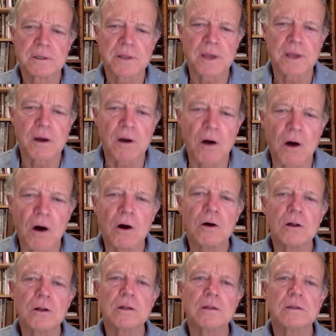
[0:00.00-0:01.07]
They are
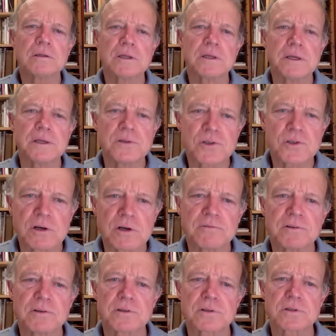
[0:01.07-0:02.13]
all in
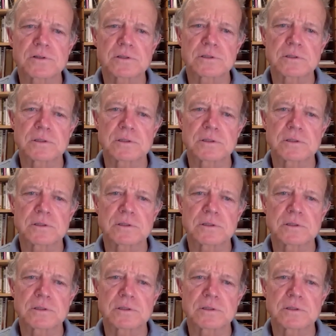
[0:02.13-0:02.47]
service.